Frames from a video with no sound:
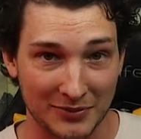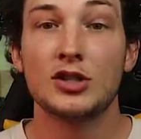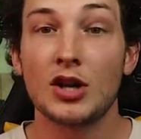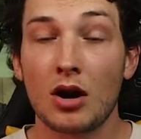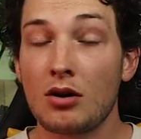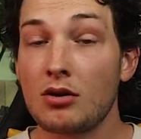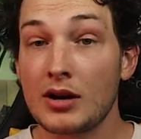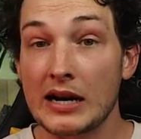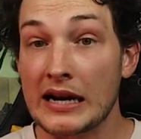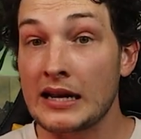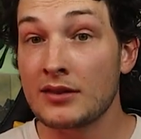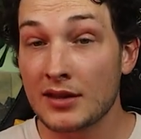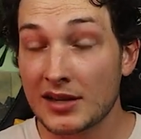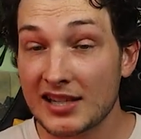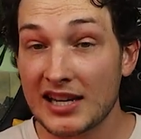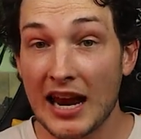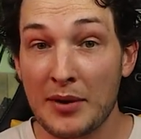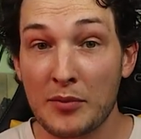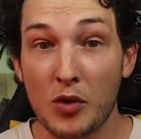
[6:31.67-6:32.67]
So in
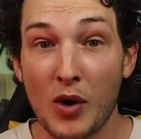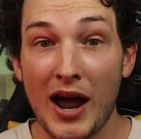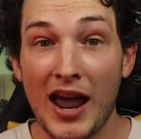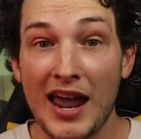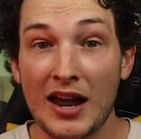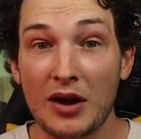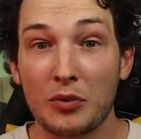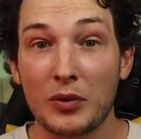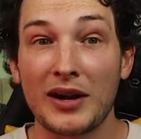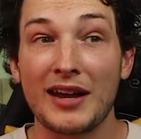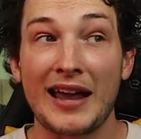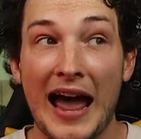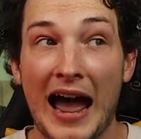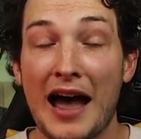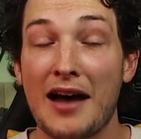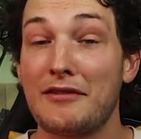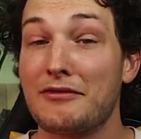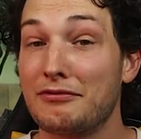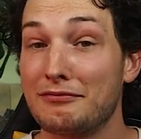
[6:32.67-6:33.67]
the same way, we
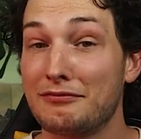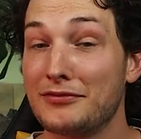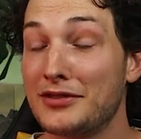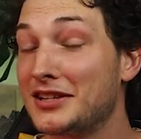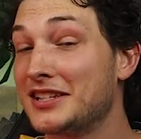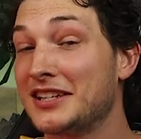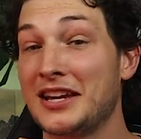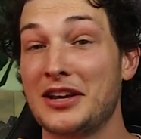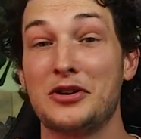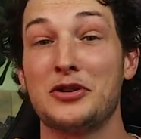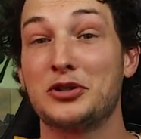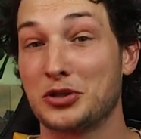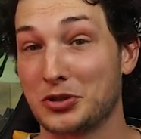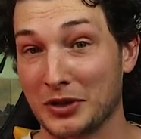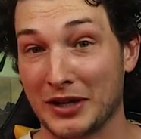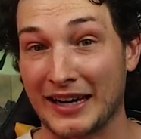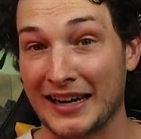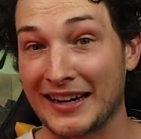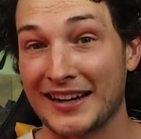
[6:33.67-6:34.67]
have the skill
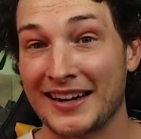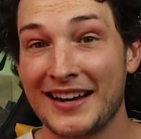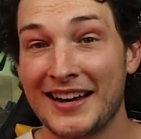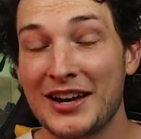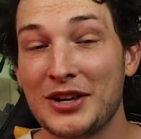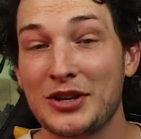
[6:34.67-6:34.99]
tree.